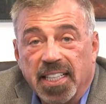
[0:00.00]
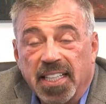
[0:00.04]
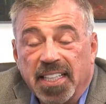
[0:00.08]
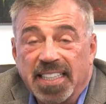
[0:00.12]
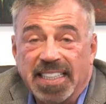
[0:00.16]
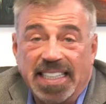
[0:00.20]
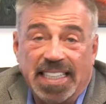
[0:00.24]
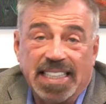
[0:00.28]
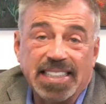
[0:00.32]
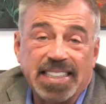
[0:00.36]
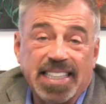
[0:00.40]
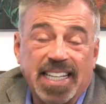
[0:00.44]

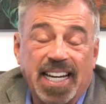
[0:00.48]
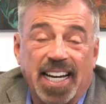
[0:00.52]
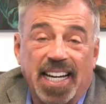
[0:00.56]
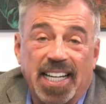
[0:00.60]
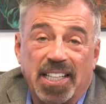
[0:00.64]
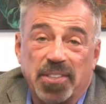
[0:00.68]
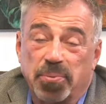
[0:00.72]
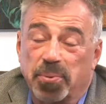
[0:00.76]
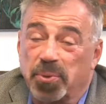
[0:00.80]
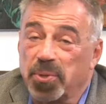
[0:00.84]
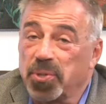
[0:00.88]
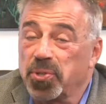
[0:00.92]
These
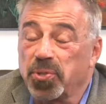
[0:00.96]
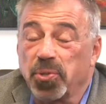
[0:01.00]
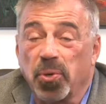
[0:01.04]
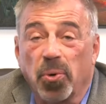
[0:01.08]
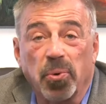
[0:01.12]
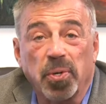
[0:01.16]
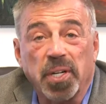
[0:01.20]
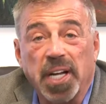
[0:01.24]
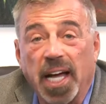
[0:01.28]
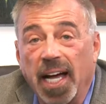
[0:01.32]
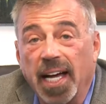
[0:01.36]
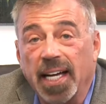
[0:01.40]
guys were
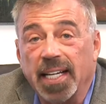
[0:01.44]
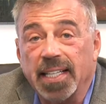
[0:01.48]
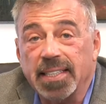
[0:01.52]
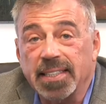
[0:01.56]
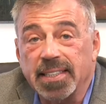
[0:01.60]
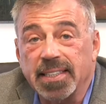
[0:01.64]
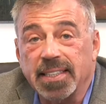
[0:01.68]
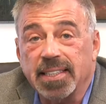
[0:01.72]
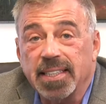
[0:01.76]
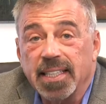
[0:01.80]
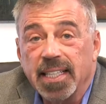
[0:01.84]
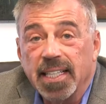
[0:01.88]
so
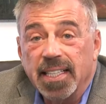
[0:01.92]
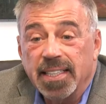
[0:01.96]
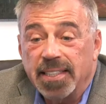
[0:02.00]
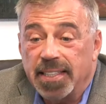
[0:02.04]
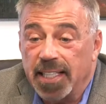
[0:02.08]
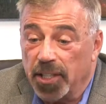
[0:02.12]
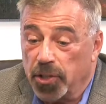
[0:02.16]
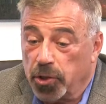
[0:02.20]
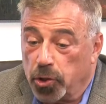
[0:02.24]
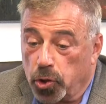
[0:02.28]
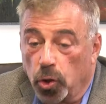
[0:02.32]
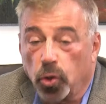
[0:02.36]
nice,
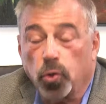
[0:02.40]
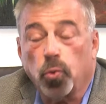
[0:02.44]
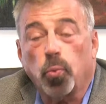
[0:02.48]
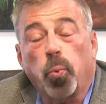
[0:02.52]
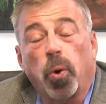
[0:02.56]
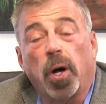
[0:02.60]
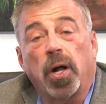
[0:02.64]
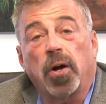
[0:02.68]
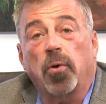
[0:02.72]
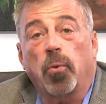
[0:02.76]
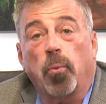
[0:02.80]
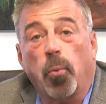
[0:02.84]
they took
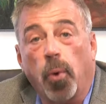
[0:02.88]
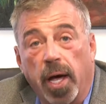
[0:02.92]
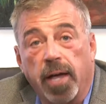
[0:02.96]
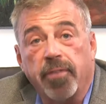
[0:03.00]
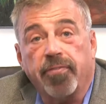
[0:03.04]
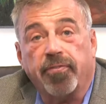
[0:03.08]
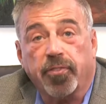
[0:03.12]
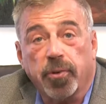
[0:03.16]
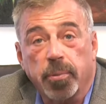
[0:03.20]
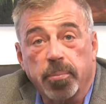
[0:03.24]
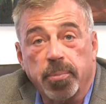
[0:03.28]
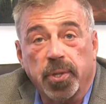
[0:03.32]
one away
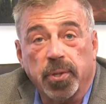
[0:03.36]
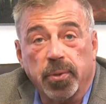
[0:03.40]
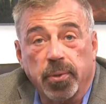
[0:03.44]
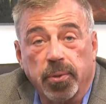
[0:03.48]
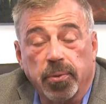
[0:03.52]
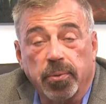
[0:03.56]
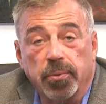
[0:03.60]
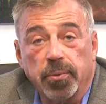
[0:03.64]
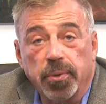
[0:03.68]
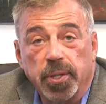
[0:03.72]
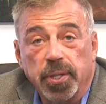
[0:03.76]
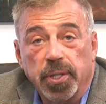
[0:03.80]
from
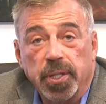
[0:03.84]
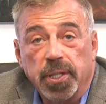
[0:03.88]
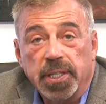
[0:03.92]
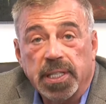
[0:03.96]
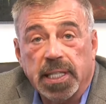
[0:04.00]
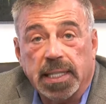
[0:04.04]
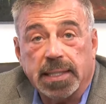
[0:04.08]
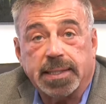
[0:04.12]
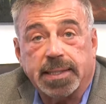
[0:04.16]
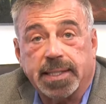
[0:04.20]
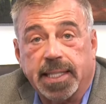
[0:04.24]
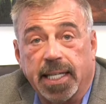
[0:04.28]
you
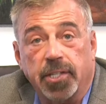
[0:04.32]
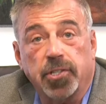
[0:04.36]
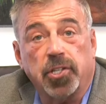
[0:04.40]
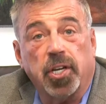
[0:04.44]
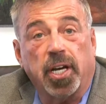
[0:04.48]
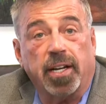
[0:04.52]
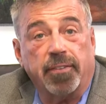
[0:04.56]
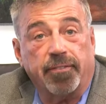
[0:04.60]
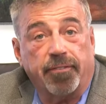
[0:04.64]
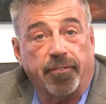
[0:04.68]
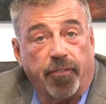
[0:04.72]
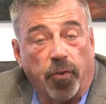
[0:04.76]
that said you
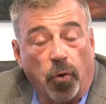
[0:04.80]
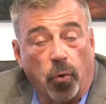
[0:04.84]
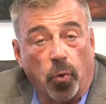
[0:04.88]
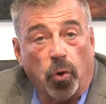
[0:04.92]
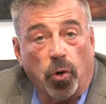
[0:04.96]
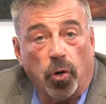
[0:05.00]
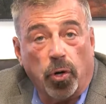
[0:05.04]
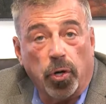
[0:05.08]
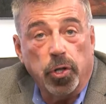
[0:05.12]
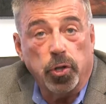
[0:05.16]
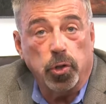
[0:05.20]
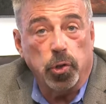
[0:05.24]
had 4.